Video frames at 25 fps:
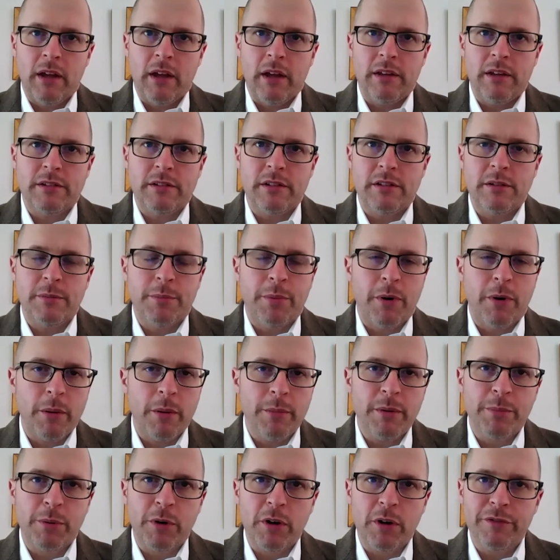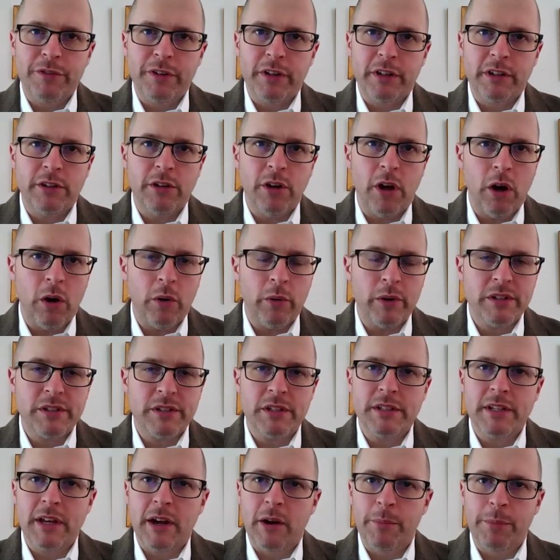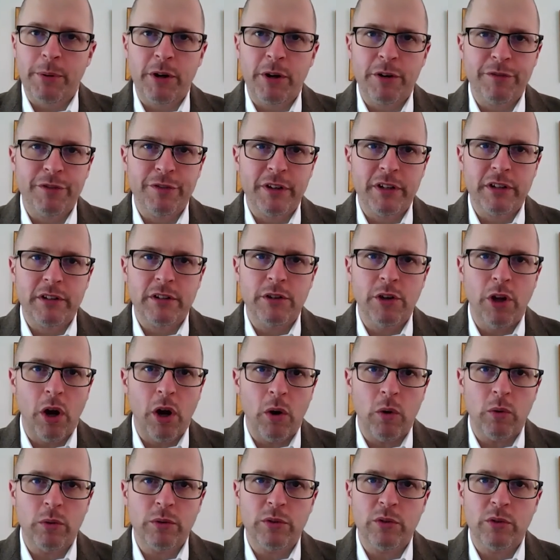Is the department perfect? No. Is the town perfect? No.